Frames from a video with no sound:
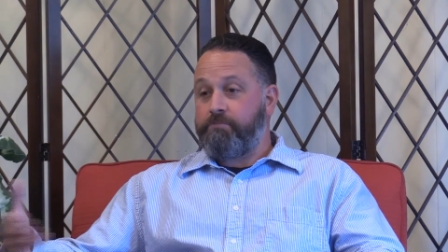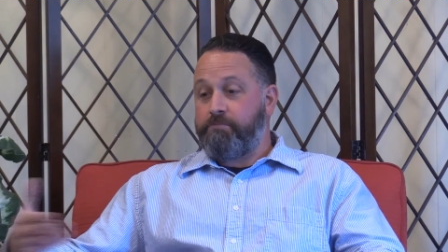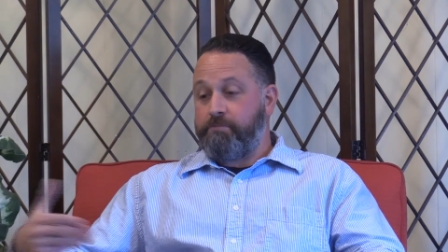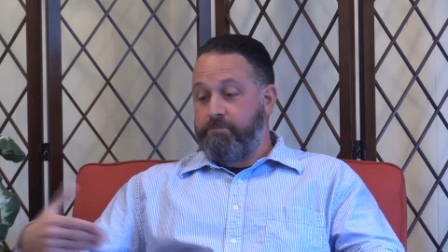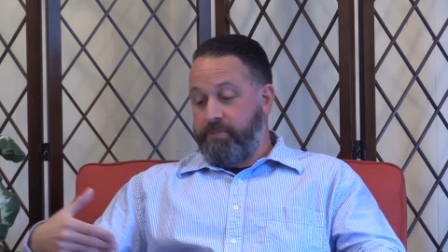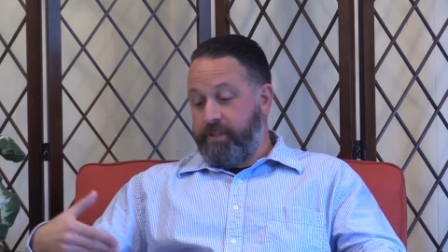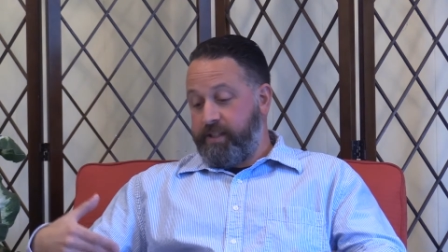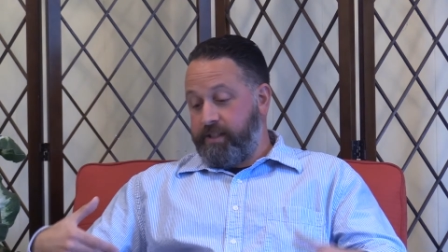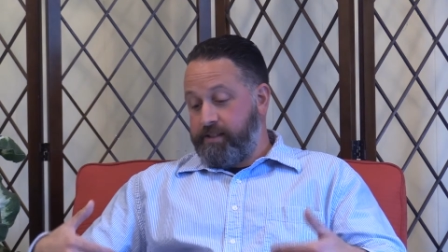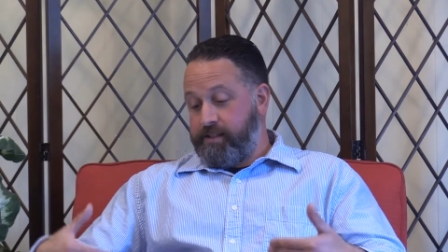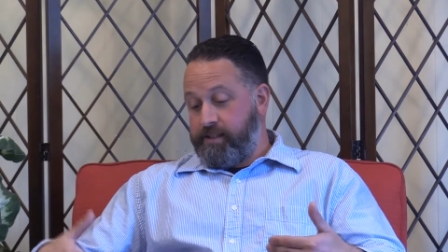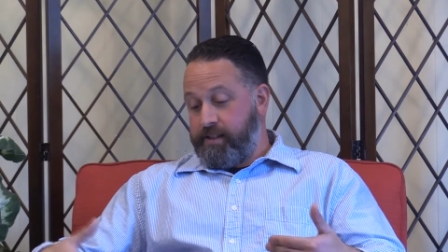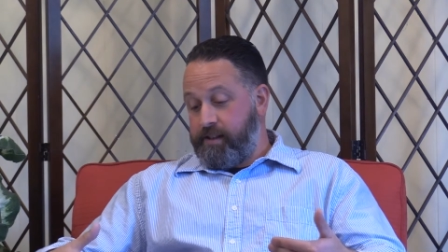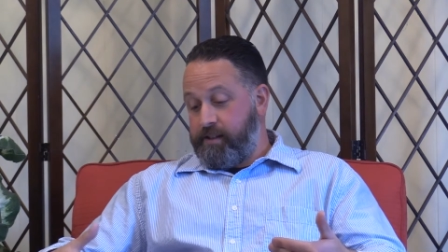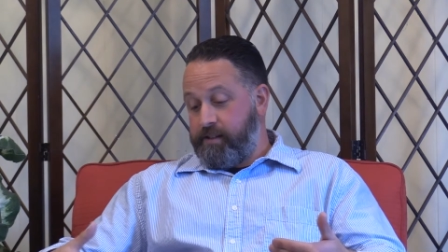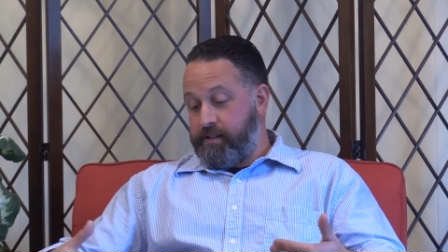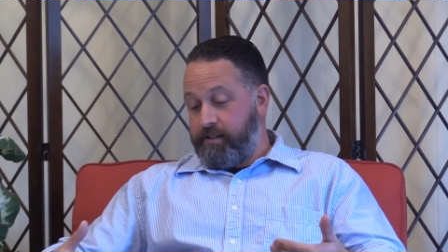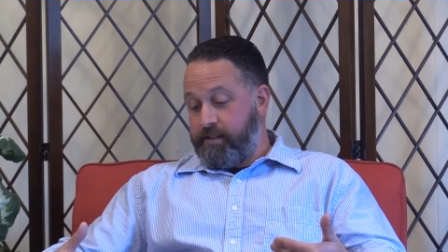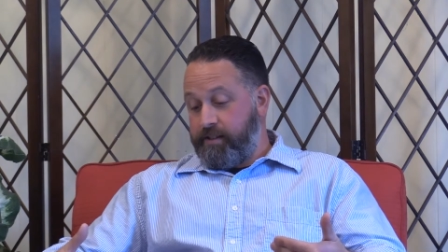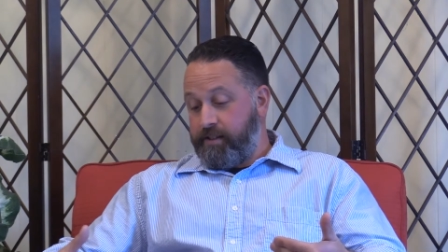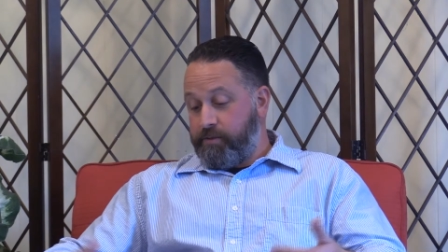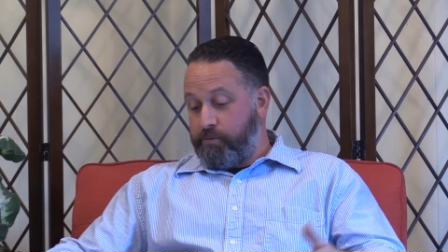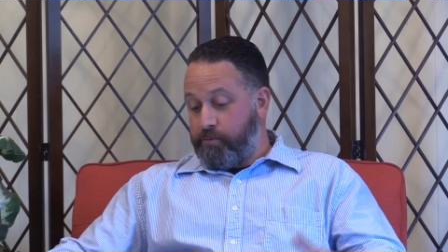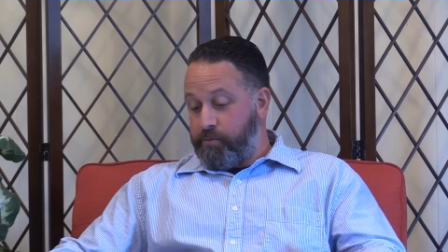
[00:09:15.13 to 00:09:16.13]
Because the other
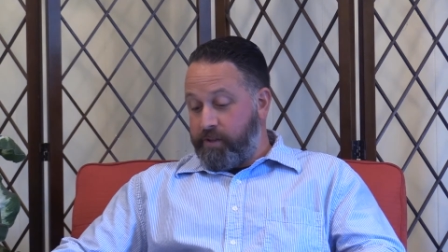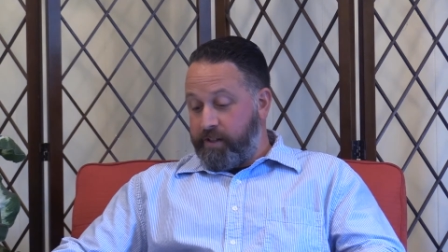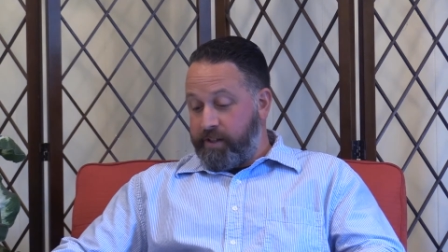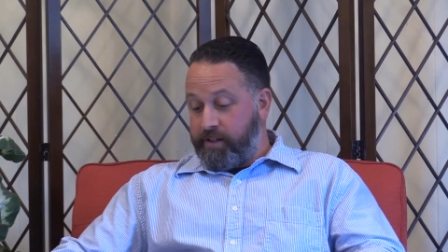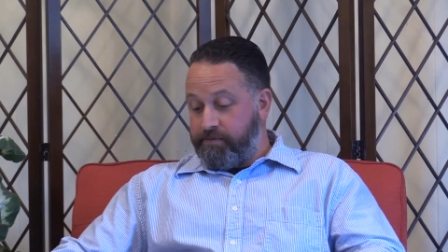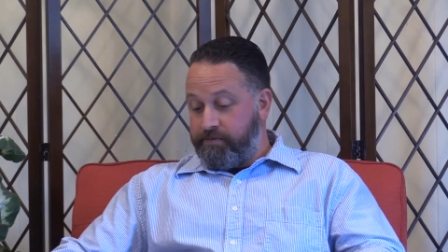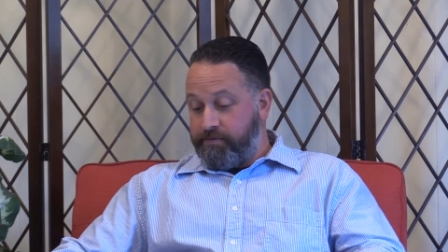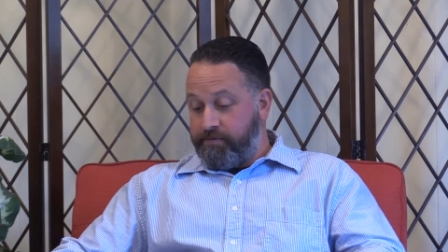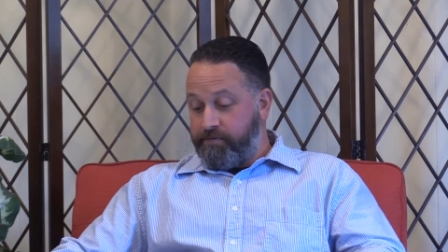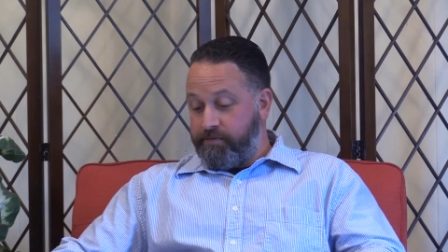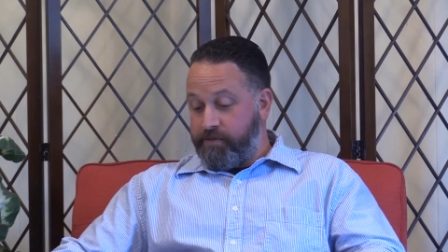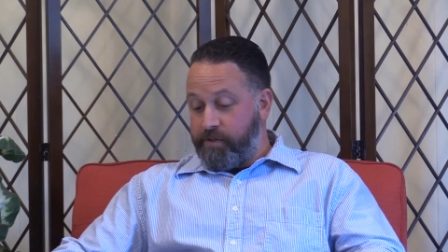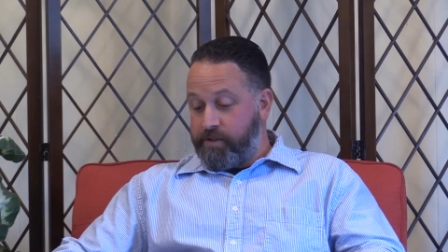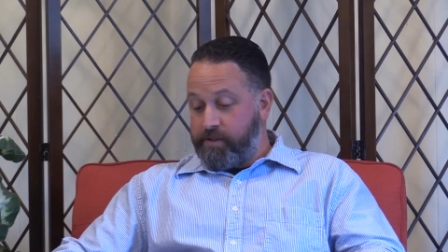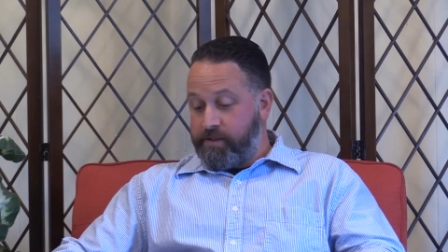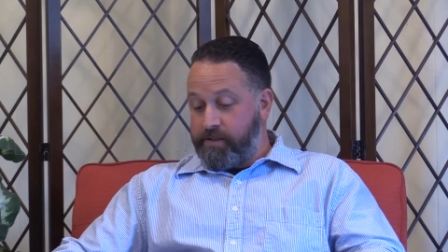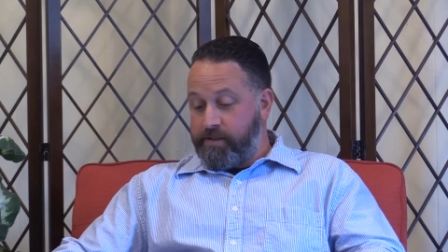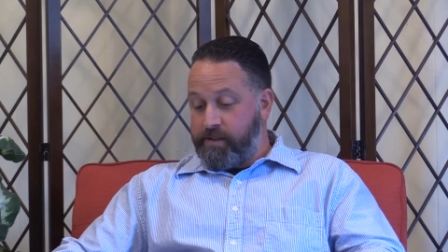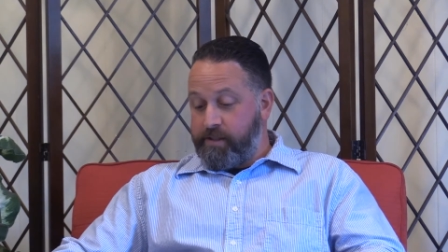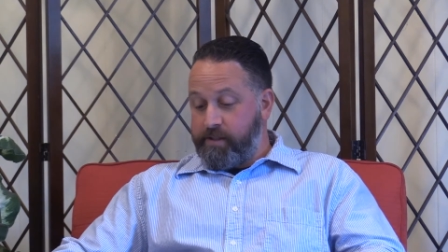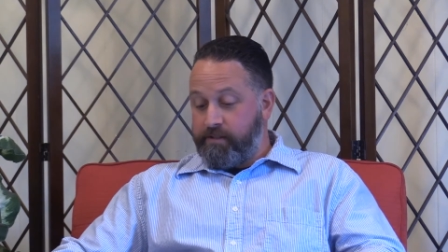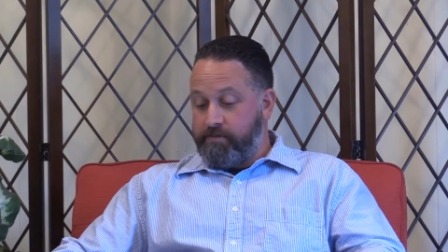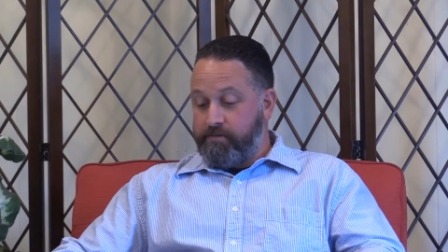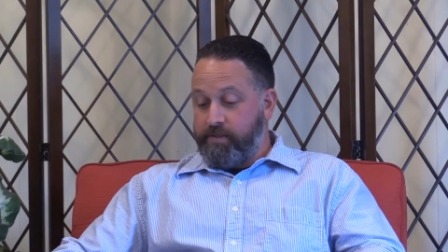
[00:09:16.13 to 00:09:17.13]
thing, when I first
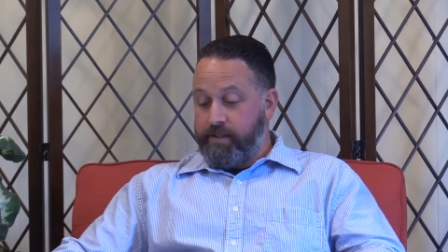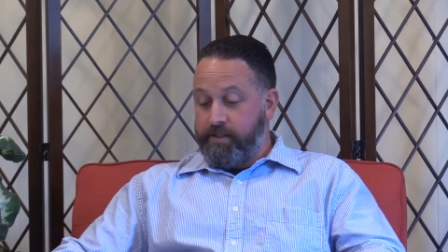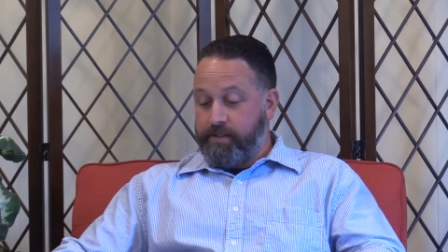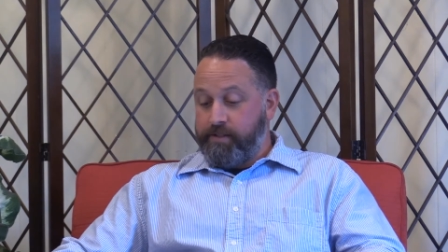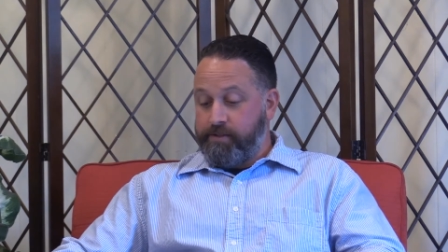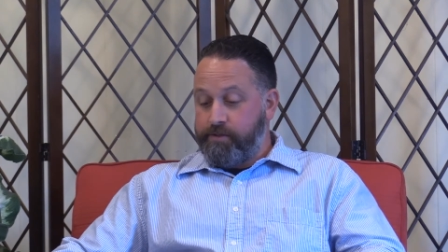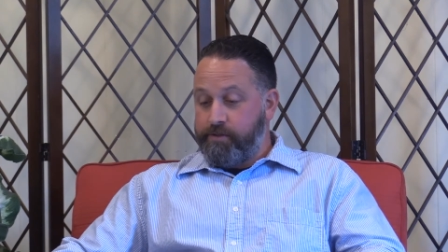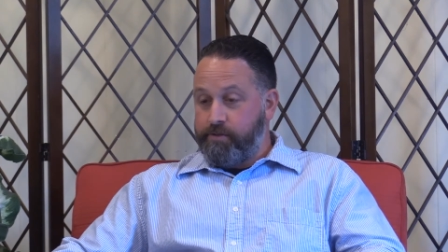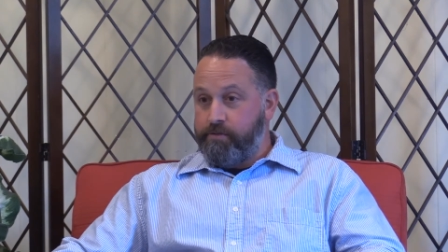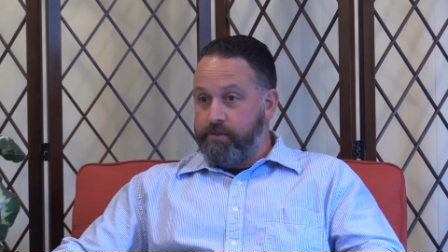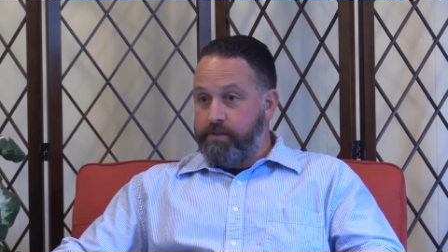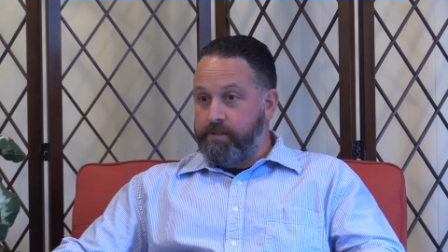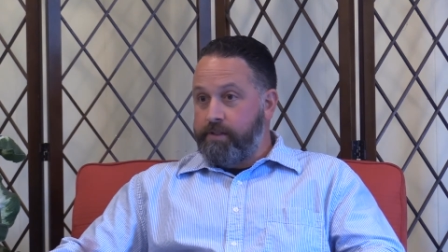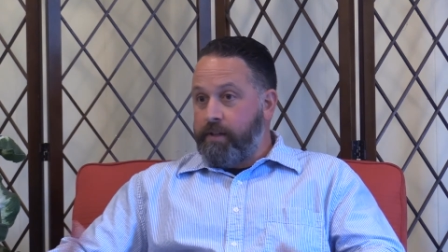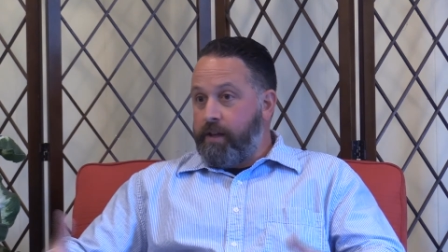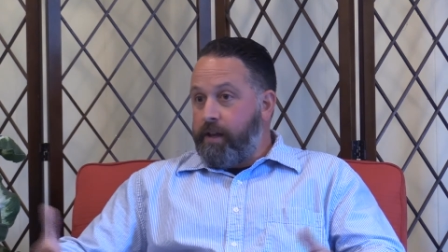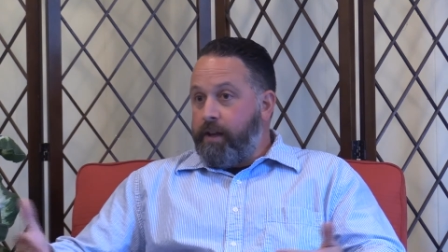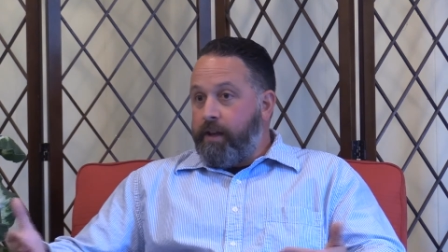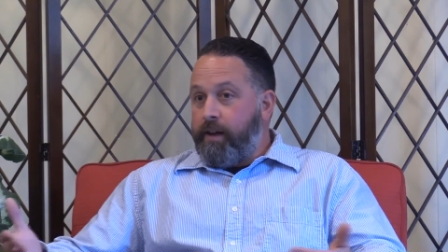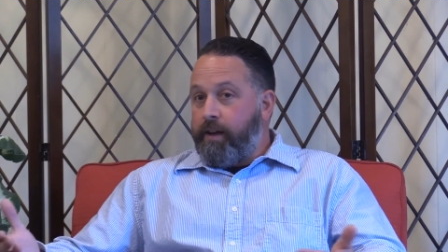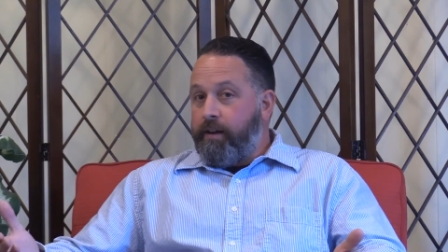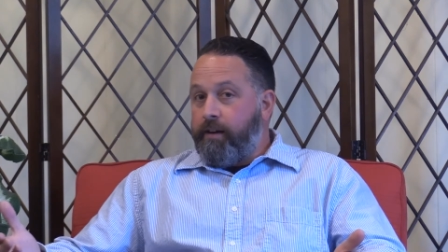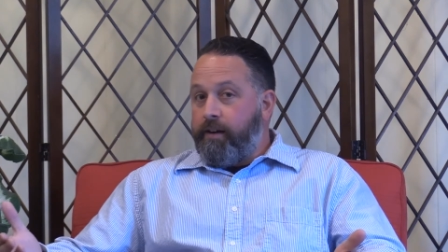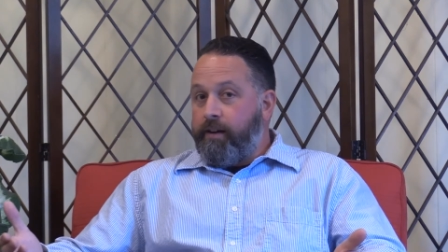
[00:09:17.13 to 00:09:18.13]
started writing the stories,
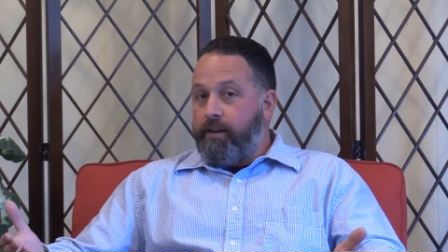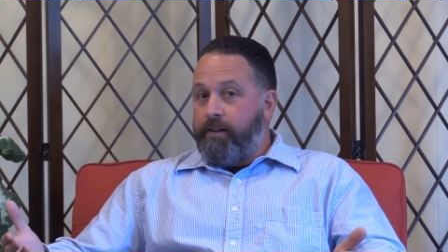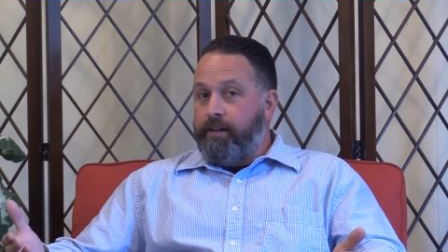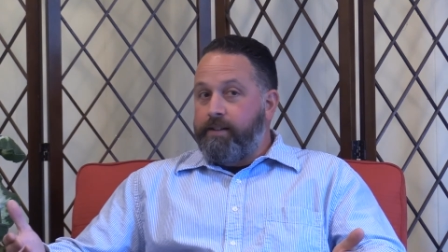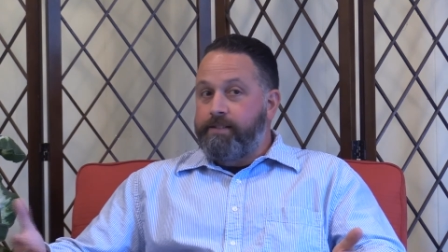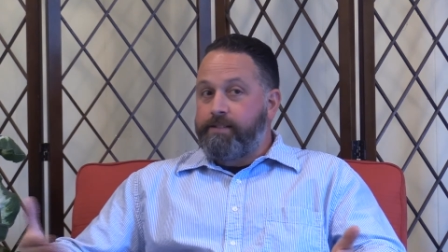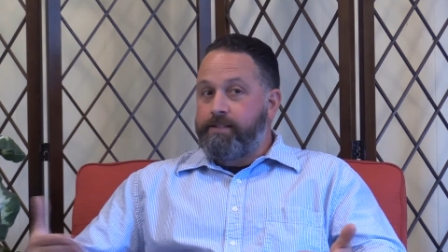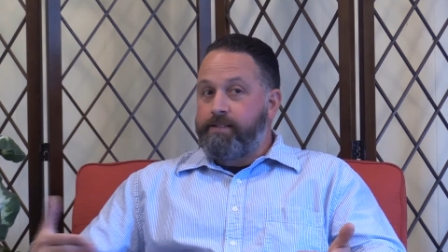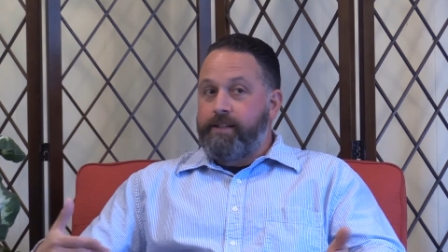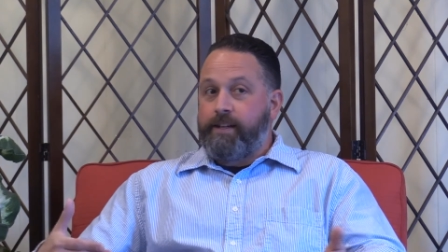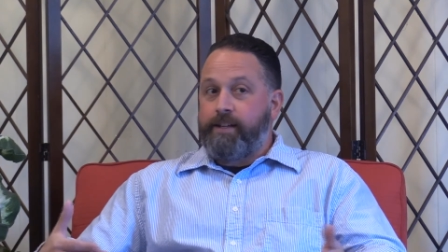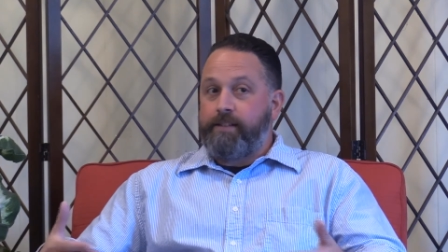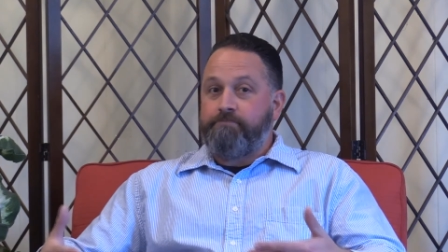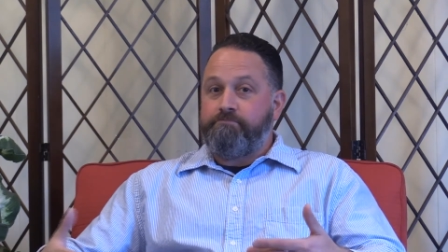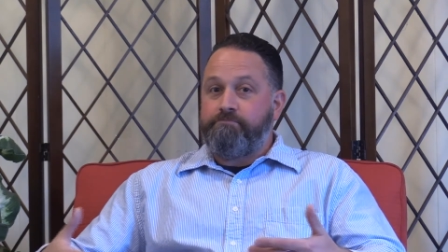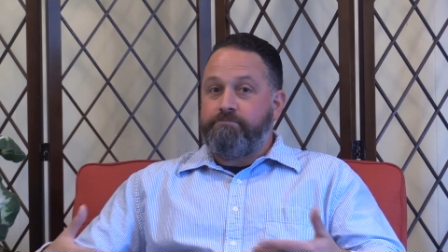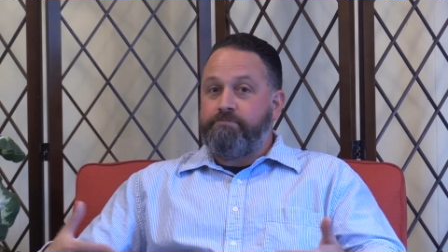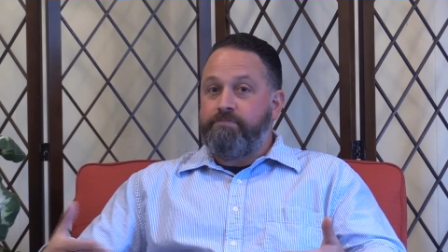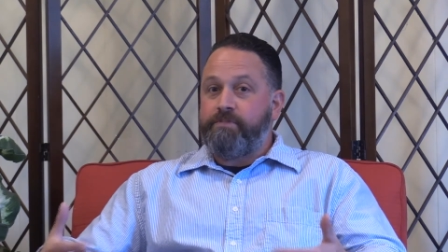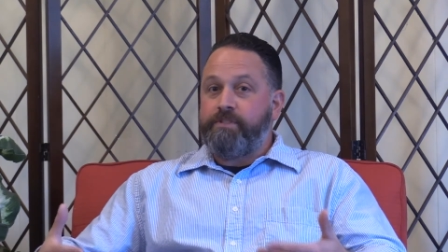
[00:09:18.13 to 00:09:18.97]
honestly, I